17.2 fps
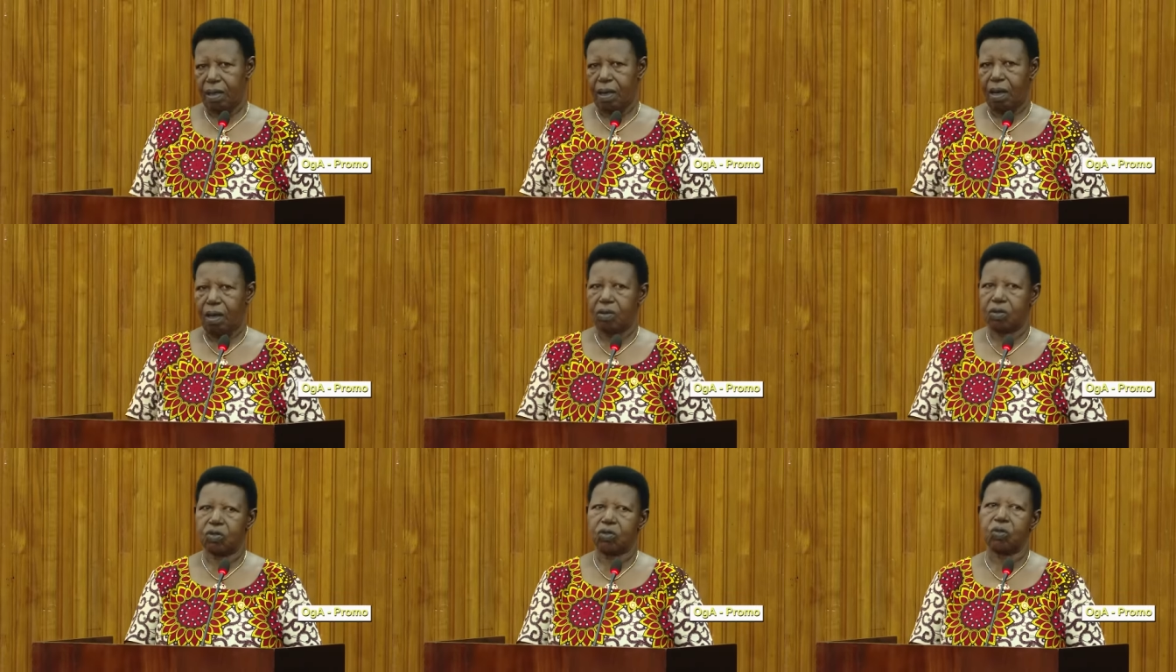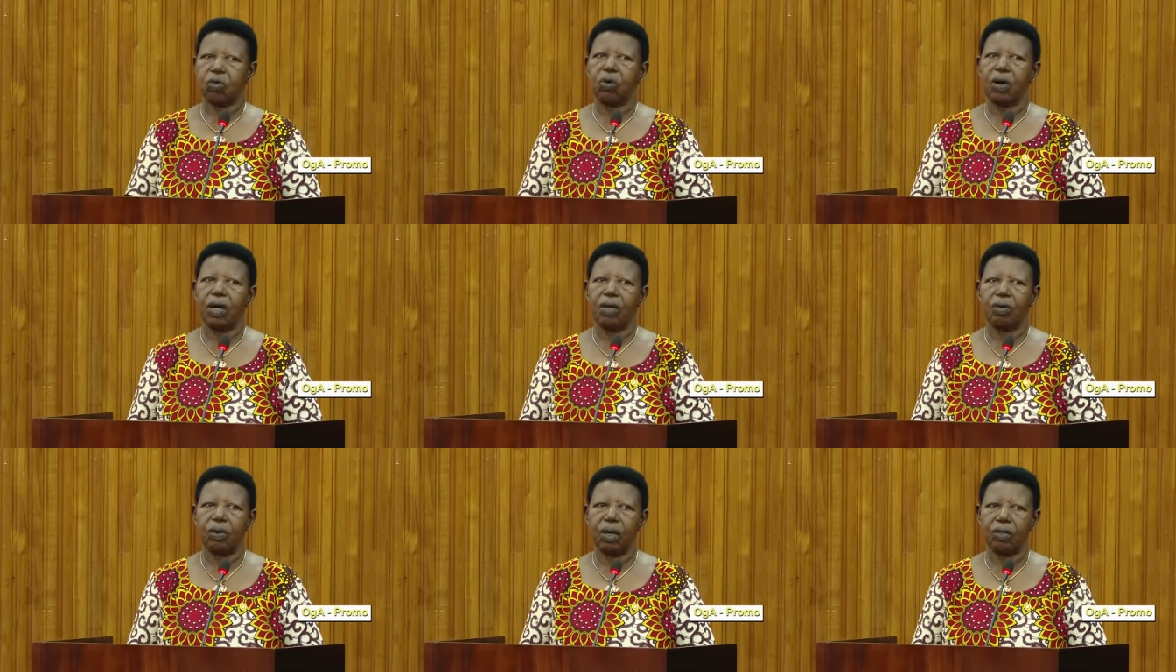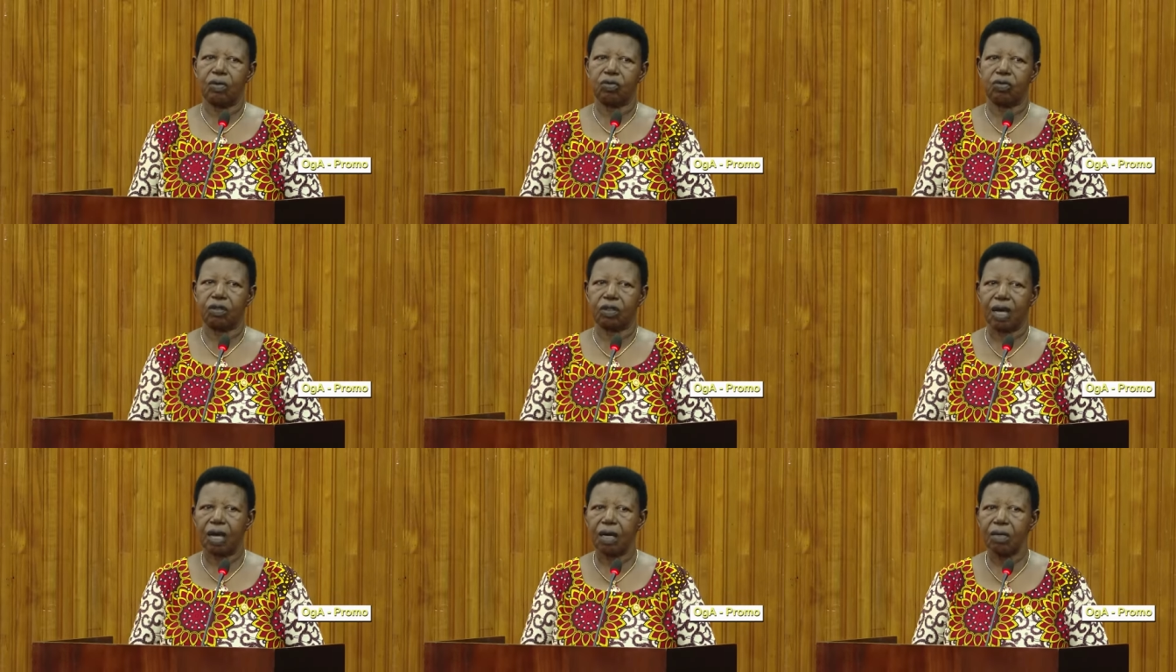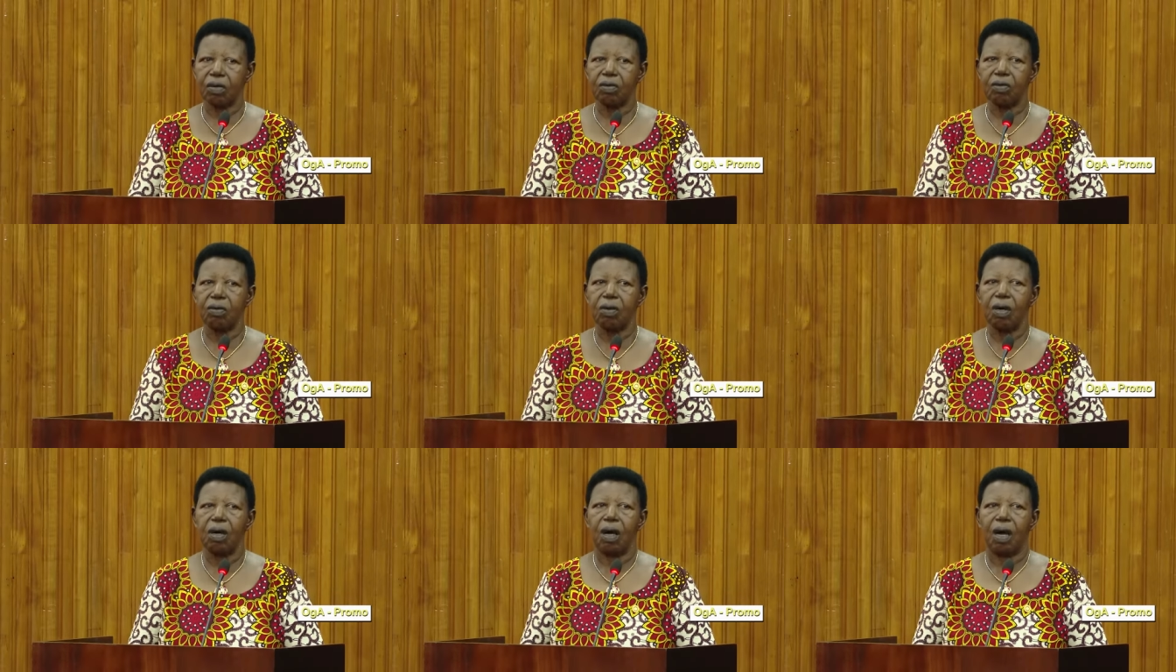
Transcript: And so I want to thank you